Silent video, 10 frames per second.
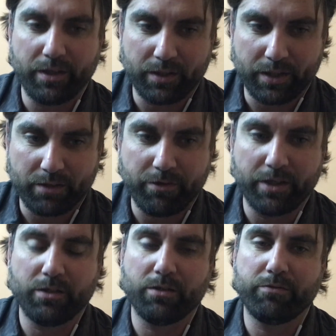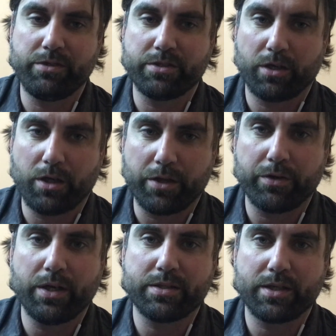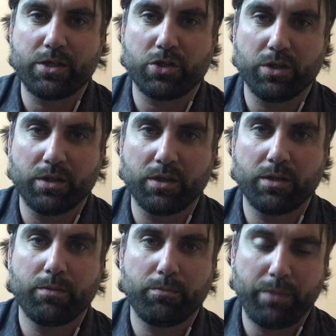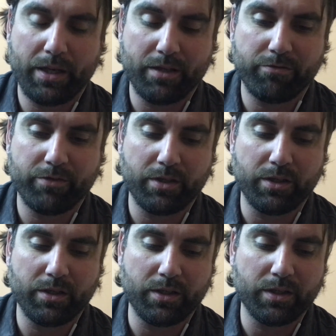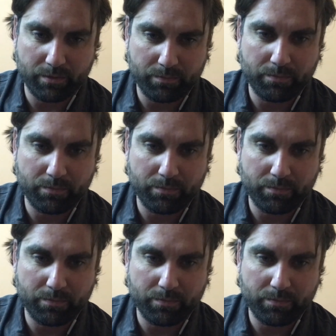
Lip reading: get final visa authorization, pay the fee,